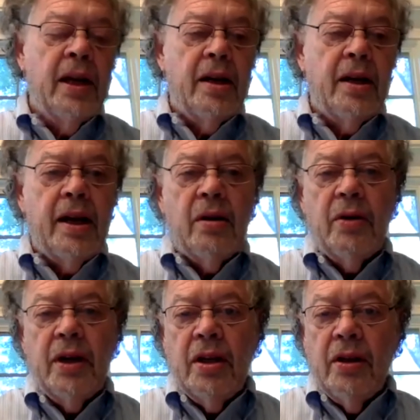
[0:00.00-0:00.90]
Now,
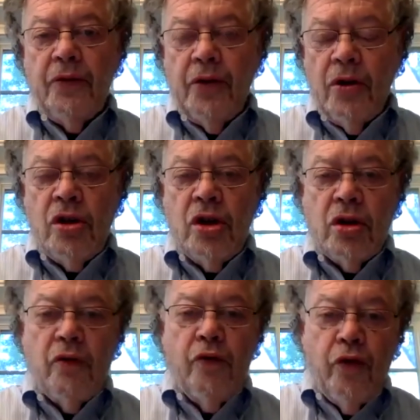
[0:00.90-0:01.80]
in the first
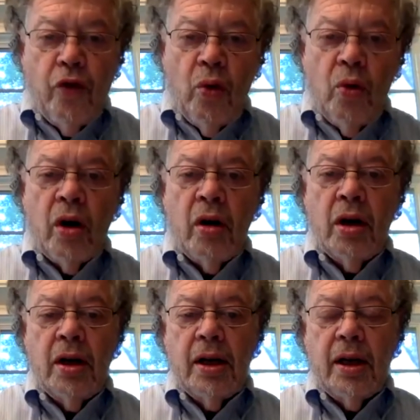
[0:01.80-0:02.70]

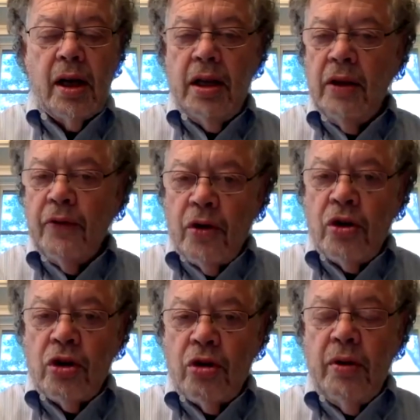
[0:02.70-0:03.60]

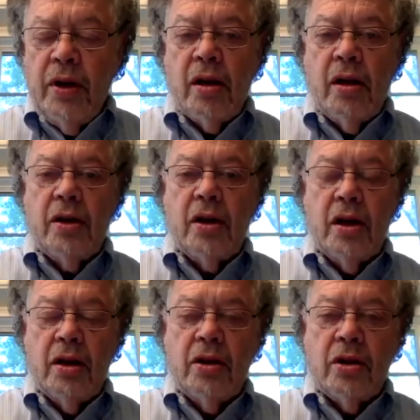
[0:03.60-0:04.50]
3
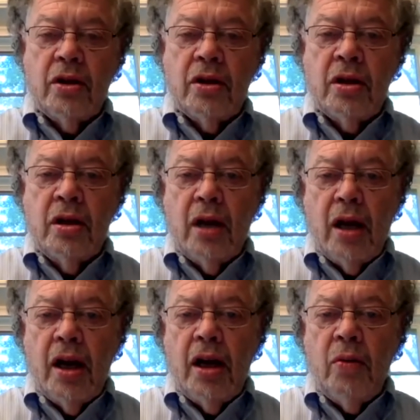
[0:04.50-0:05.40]
contests,
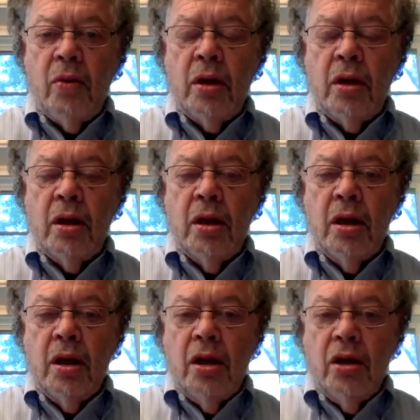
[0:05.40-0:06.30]
Iowa,
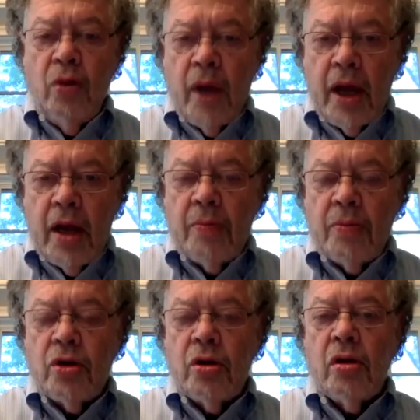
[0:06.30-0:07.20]
New
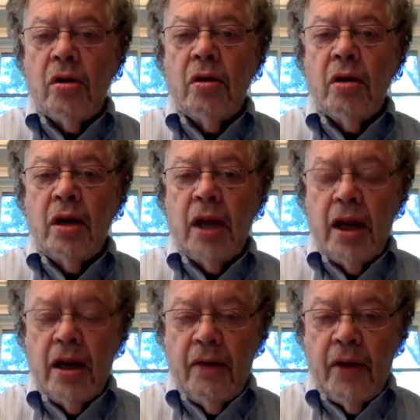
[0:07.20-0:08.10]
Hampshire,
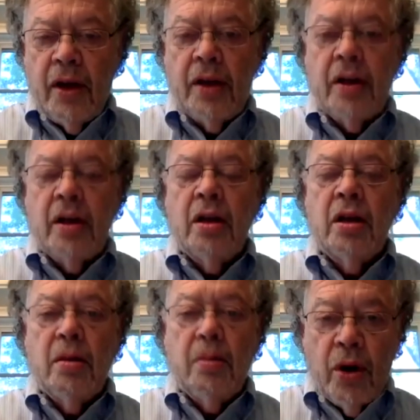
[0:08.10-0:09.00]
and Nevada,
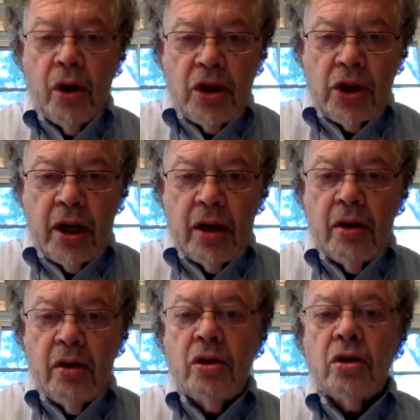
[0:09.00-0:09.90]
Bernie
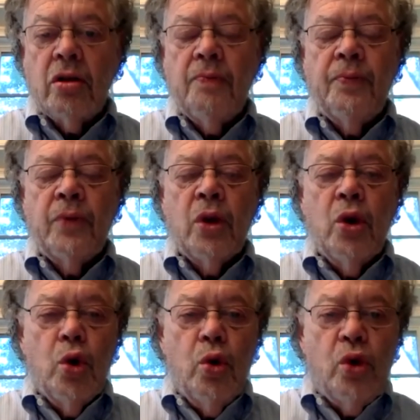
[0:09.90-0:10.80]
Sanders,
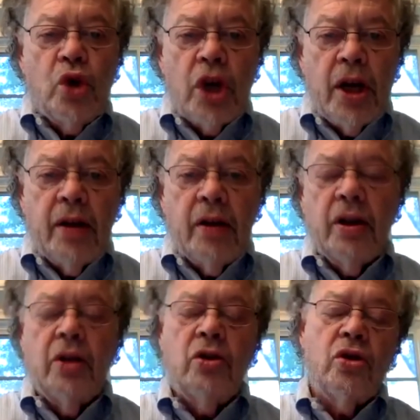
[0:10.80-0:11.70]
who
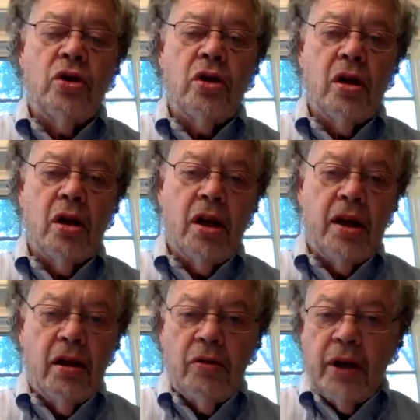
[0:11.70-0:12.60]
challenged
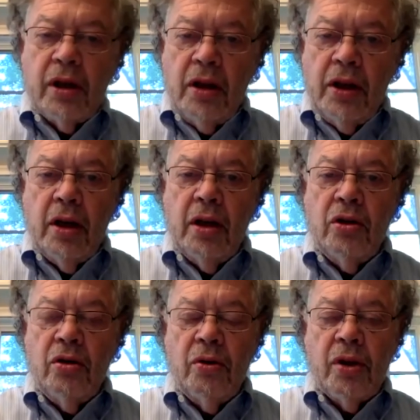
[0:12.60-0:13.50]
Hillary Clinton in
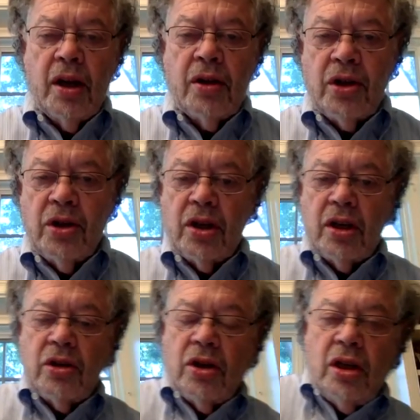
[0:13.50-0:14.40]

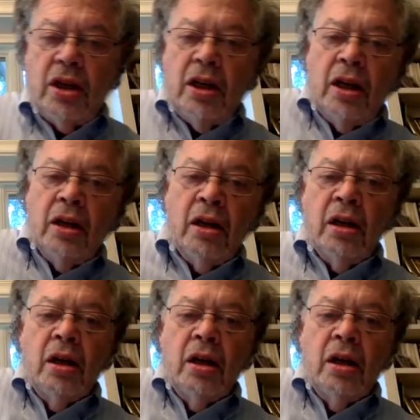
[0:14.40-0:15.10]
2016,